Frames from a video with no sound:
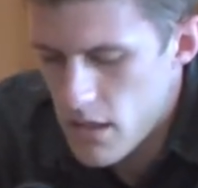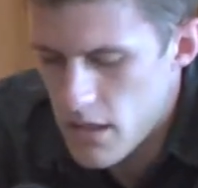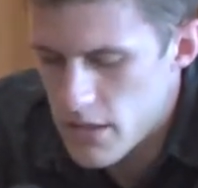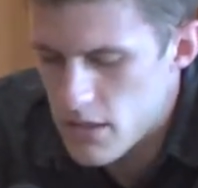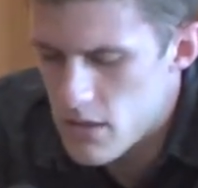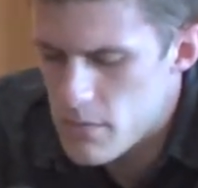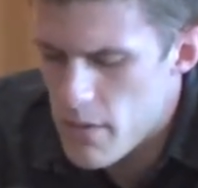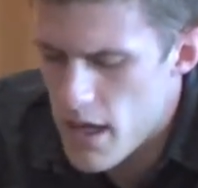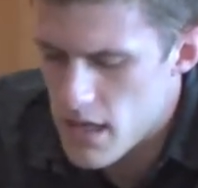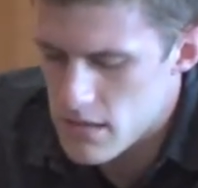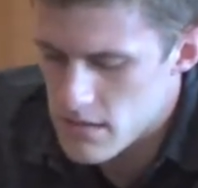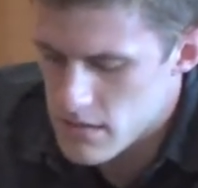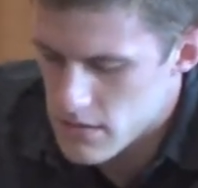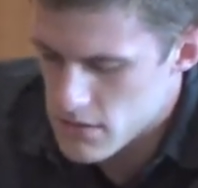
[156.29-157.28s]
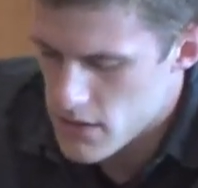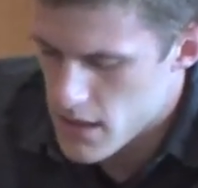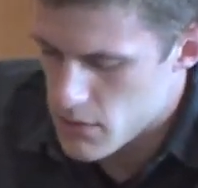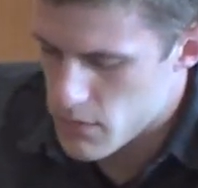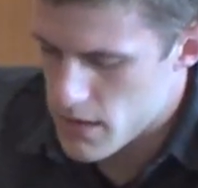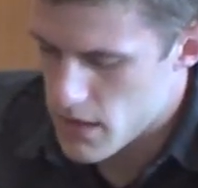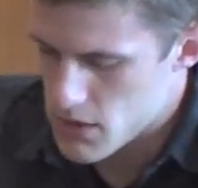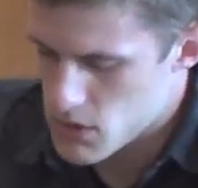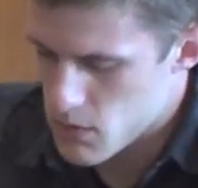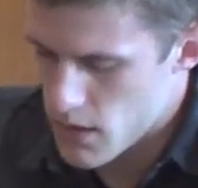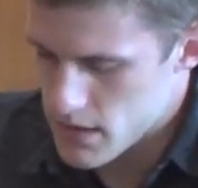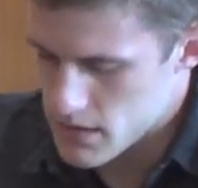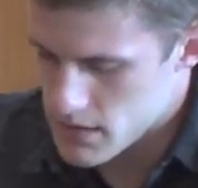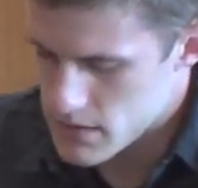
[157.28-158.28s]
A year passed. Jack went out
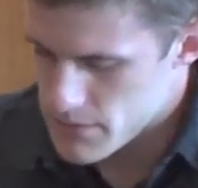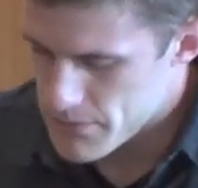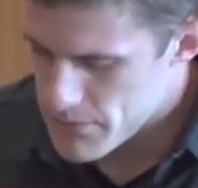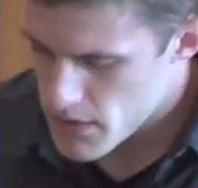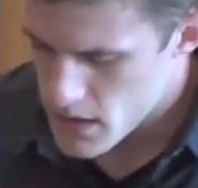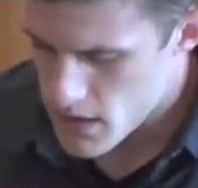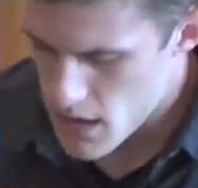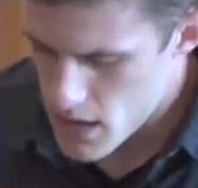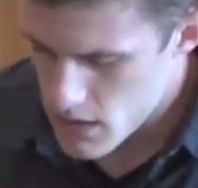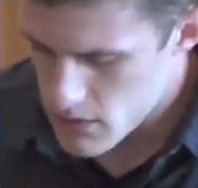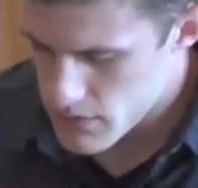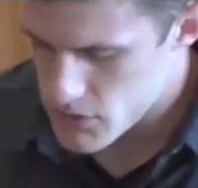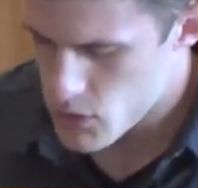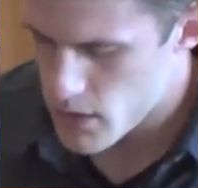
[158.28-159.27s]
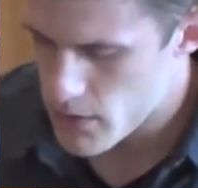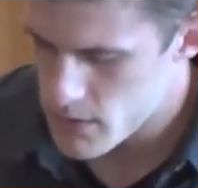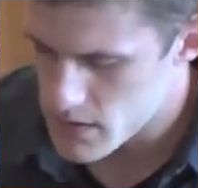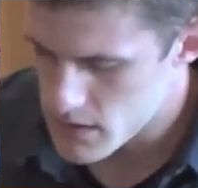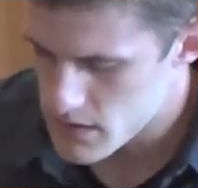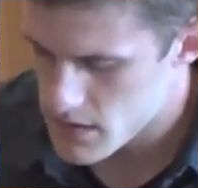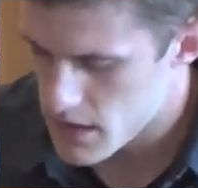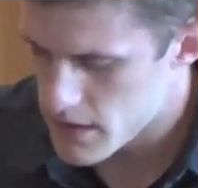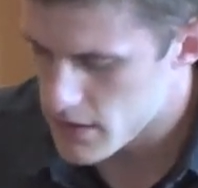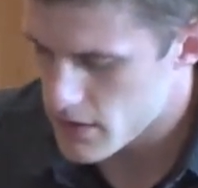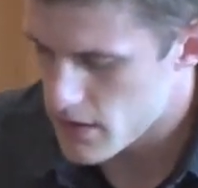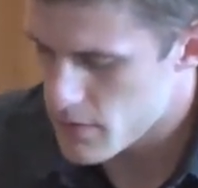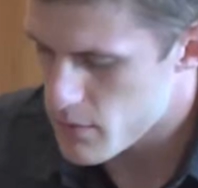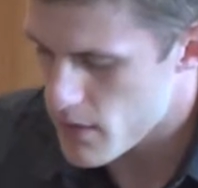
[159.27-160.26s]
twice. Now, if Troy wasn't
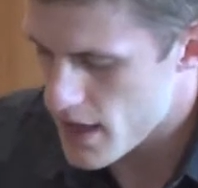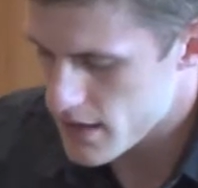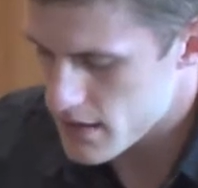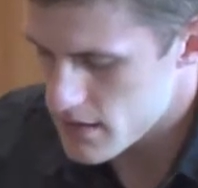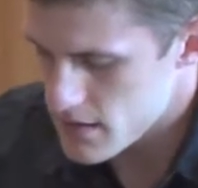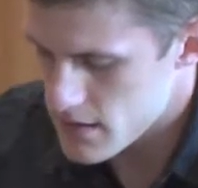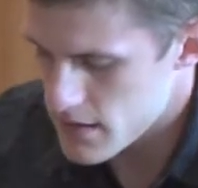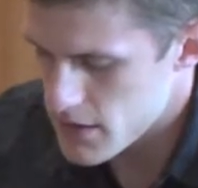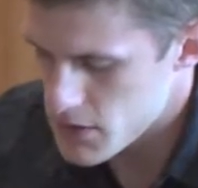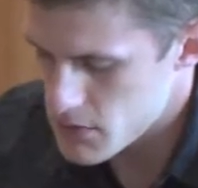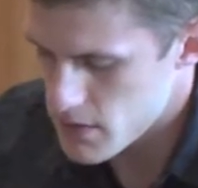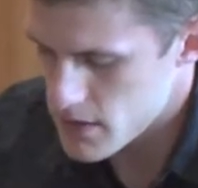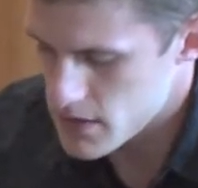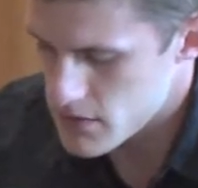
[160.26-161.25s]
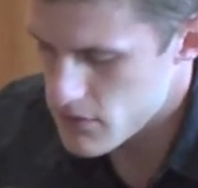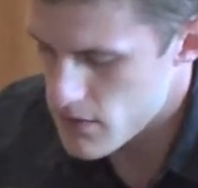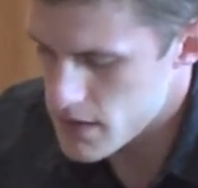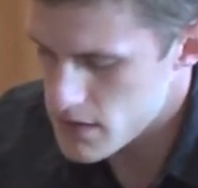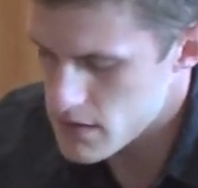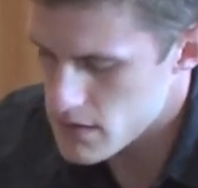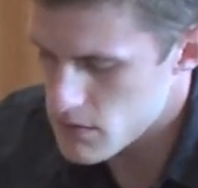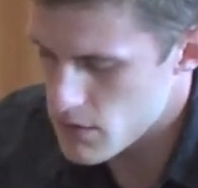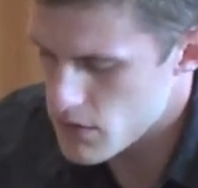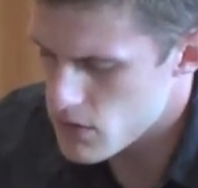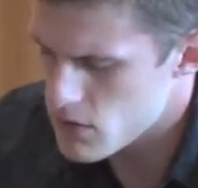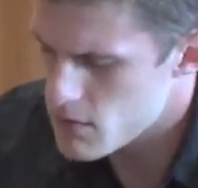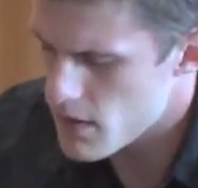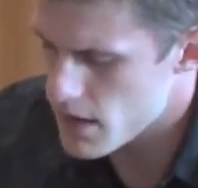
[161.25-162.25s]
studying or at practice, he was with his friends, with
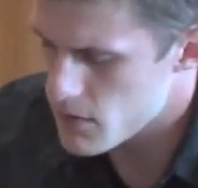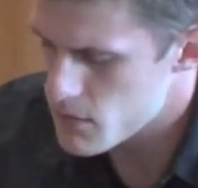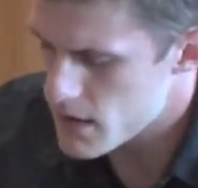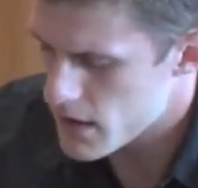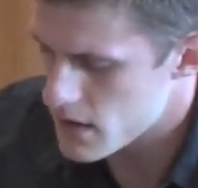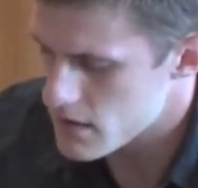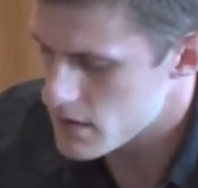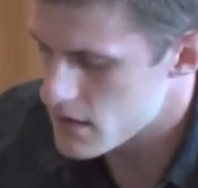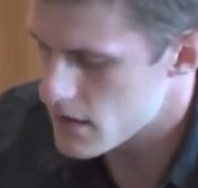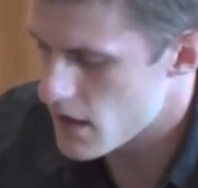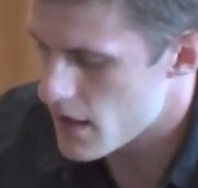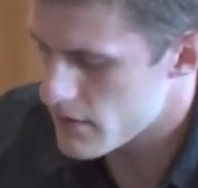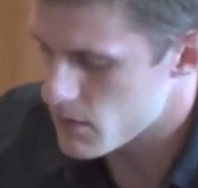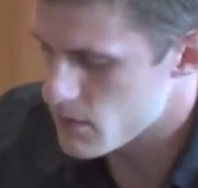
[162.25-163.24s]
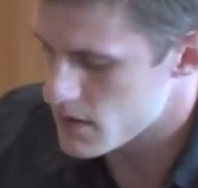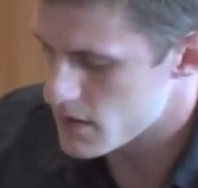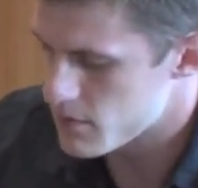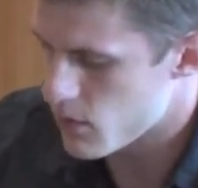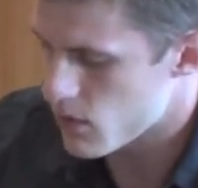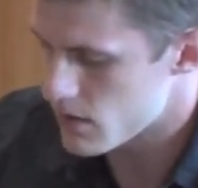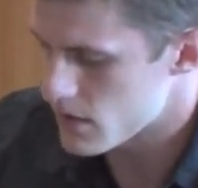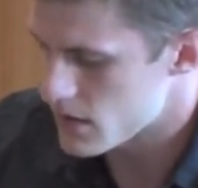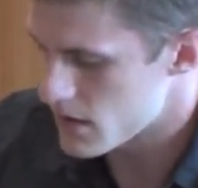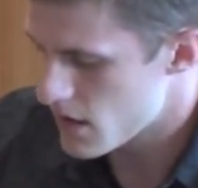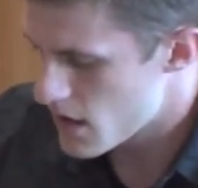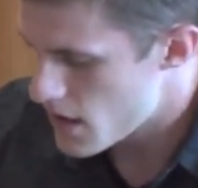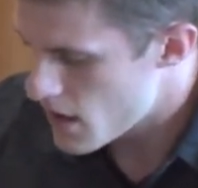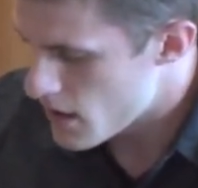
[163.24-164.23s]
whom on weekends he often went to Portland,
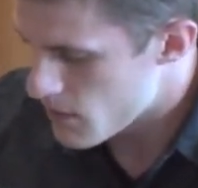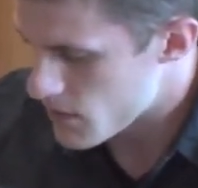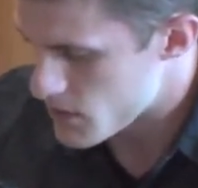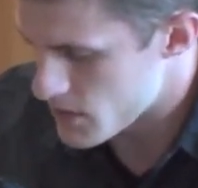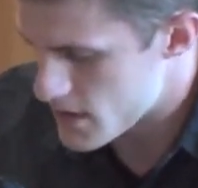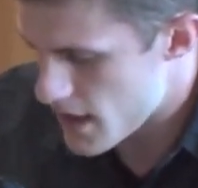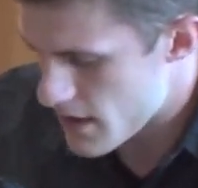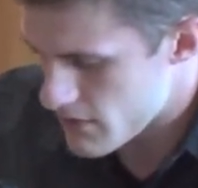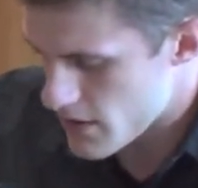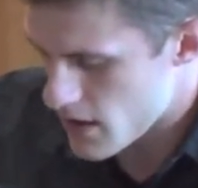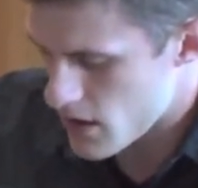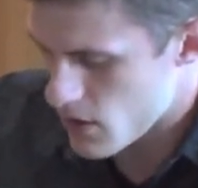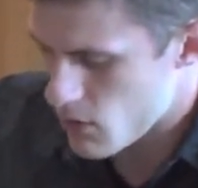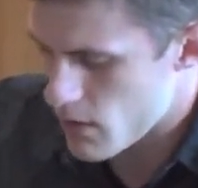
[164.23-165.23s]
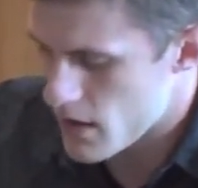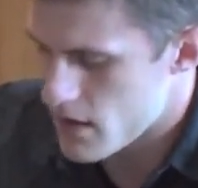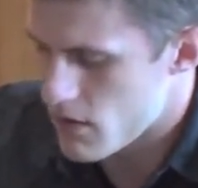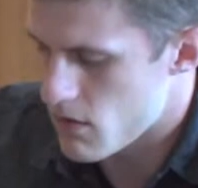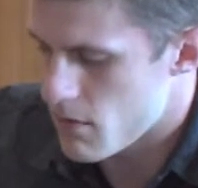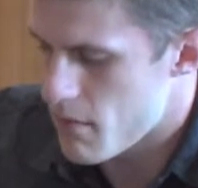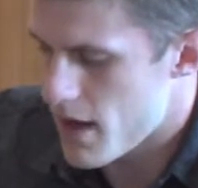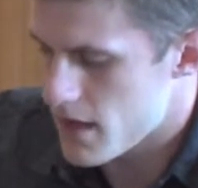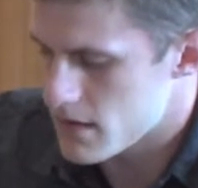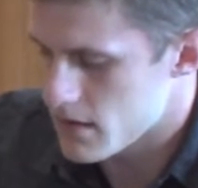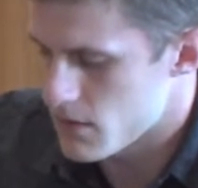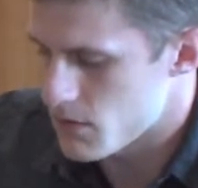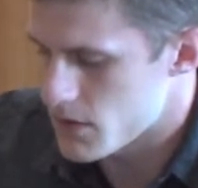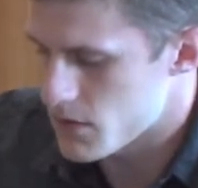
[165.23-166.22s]
which was half an hour away, or
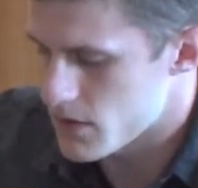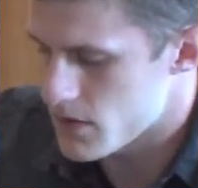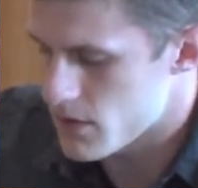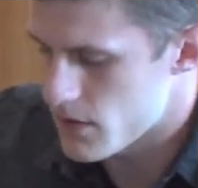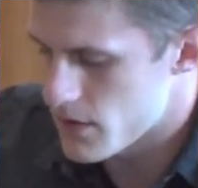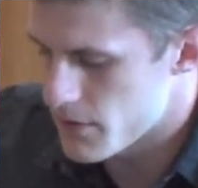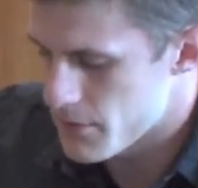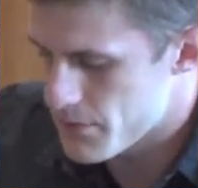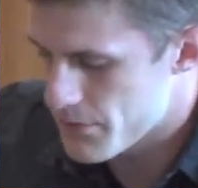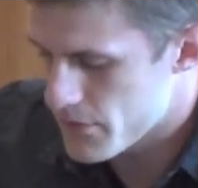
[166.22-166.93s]
Boston, which was three.